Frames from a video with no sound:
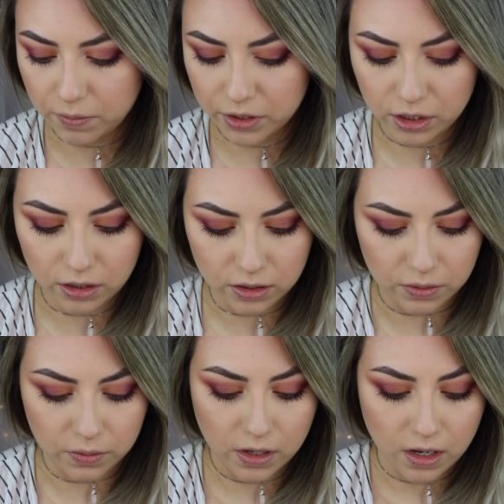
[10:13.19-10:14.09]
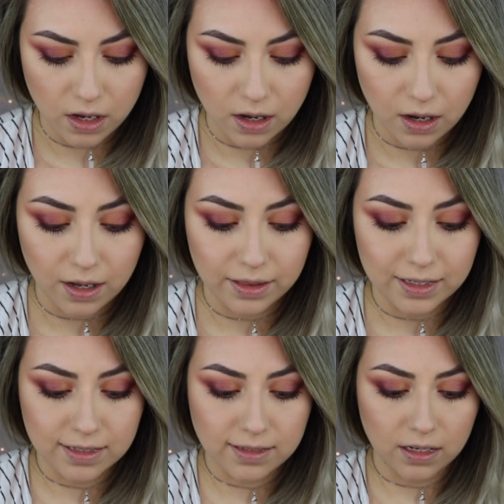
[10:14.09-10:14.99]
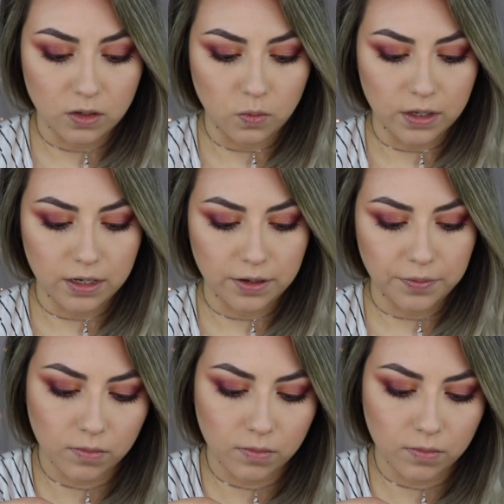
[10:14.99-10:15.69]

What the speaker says: put the glue on the second one.